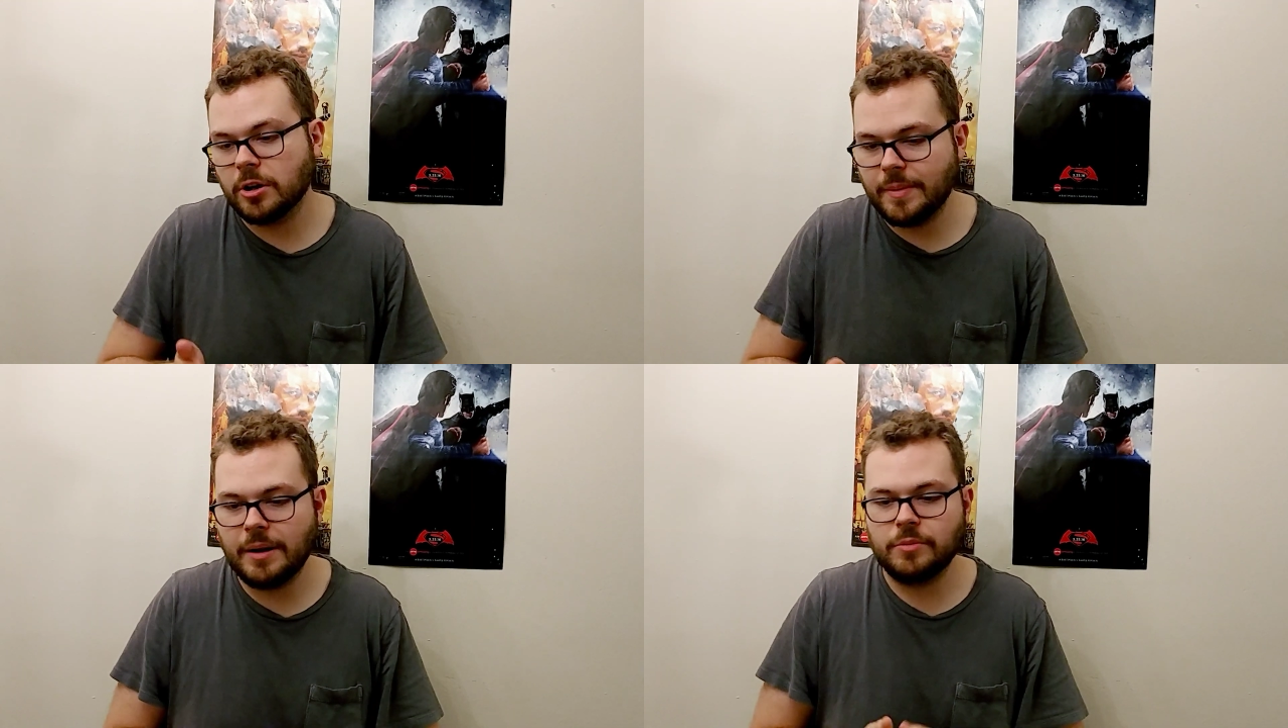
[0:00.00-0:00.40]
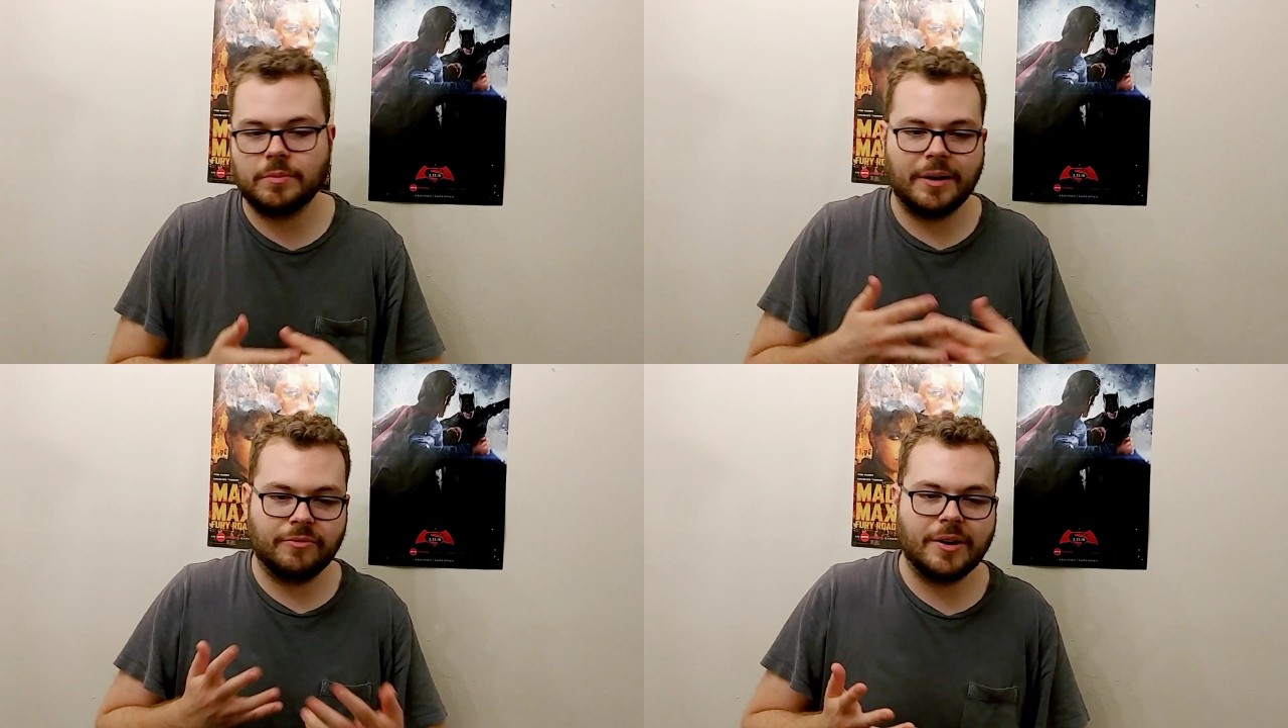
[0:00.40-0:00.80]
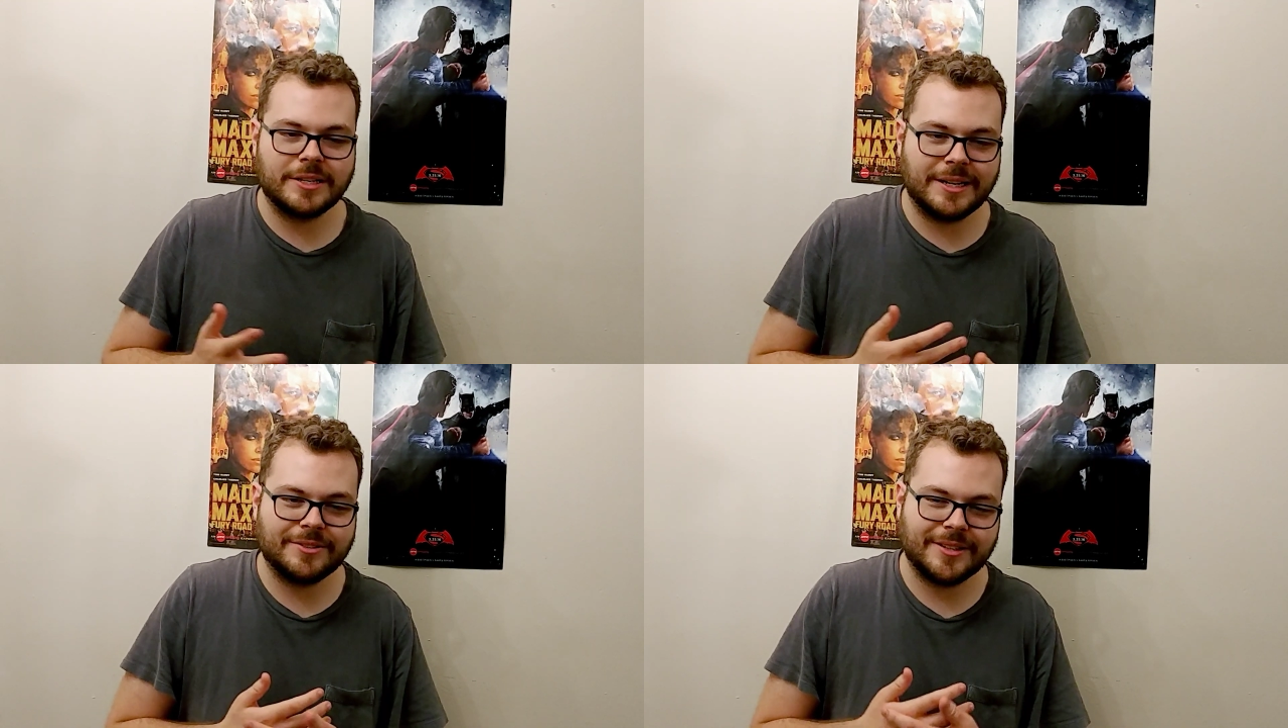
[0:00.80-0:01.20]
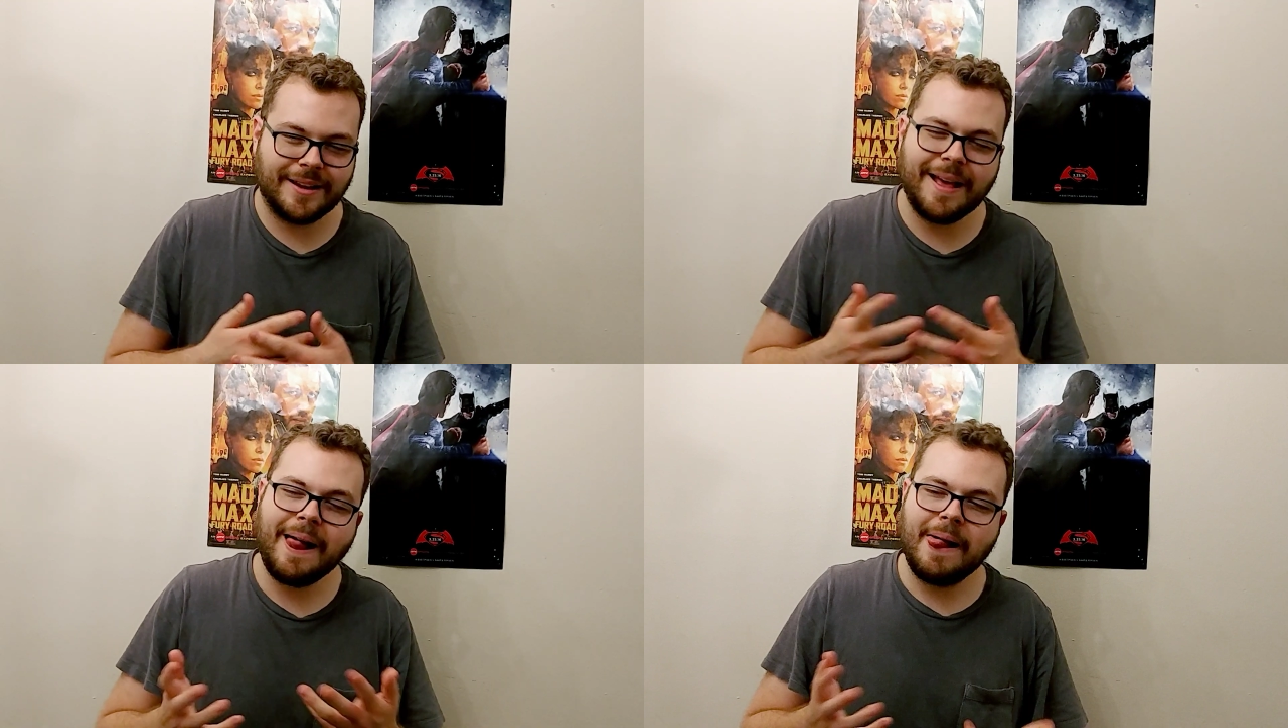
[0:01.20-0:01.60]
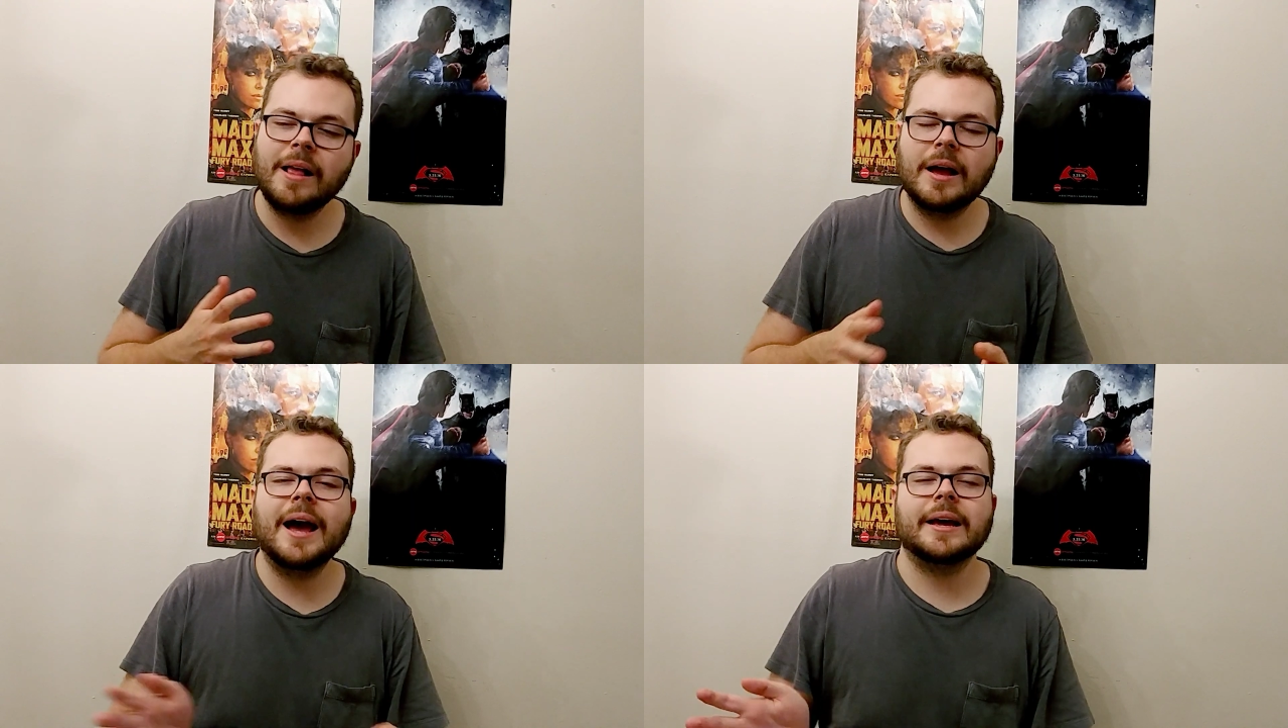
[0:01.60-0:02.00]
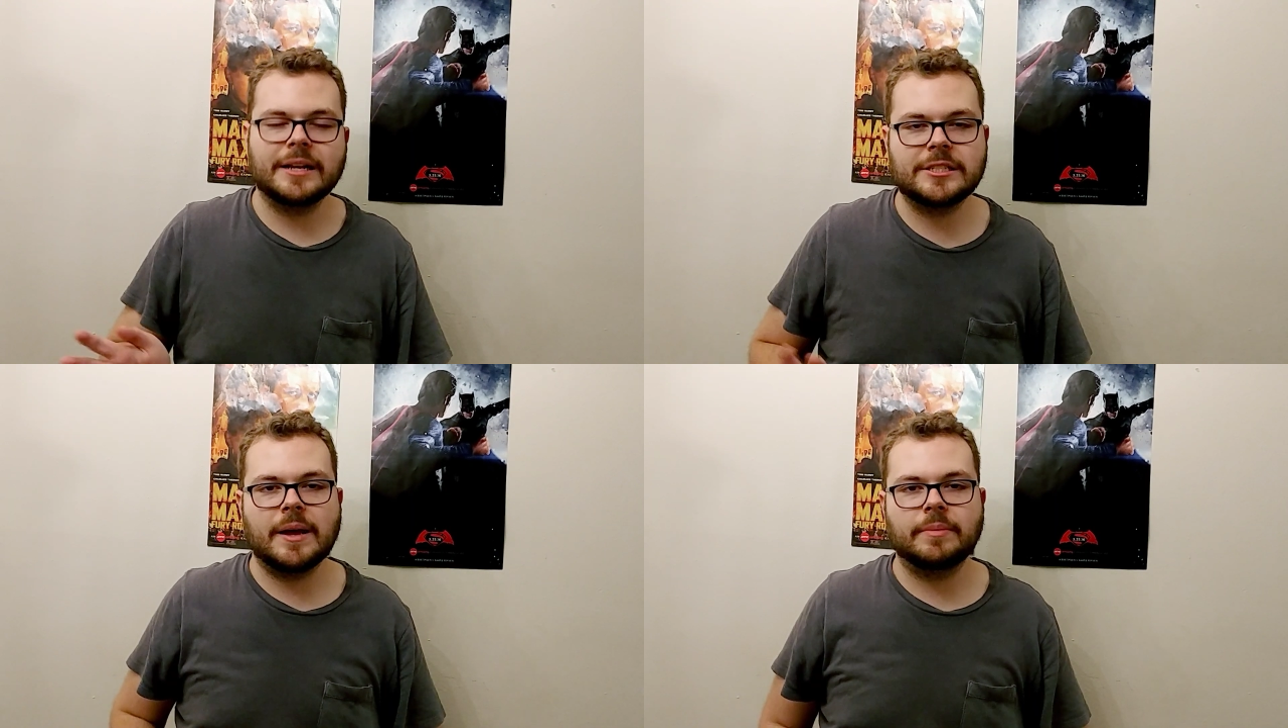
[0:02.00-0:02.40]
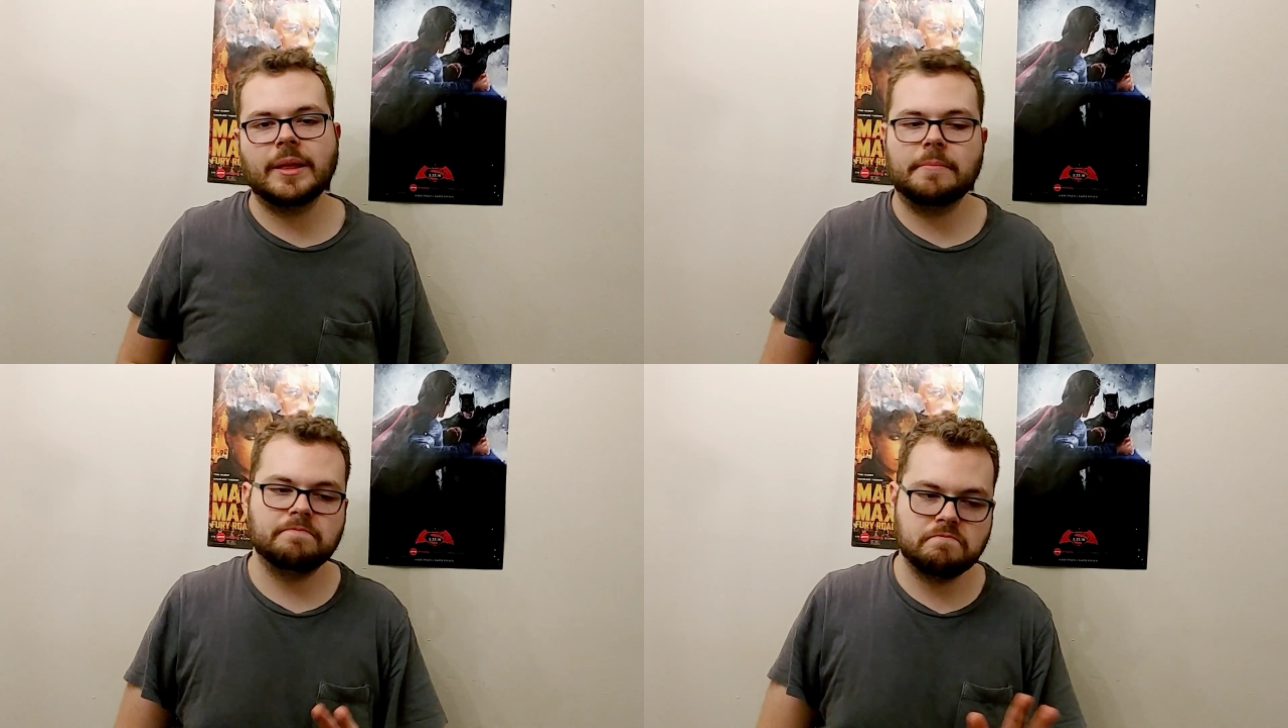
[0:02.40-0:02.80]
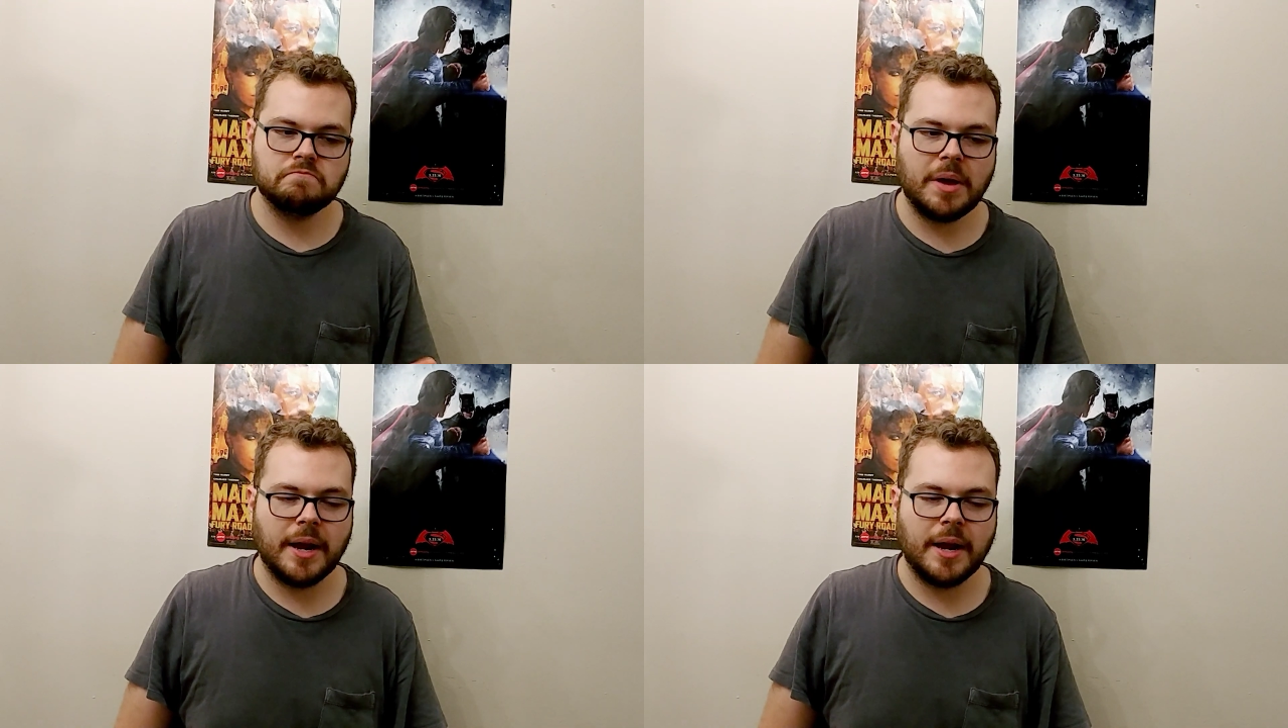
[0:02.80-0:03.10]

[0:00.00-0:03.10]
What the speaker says: about it with my friends and I was like, I can accept that. I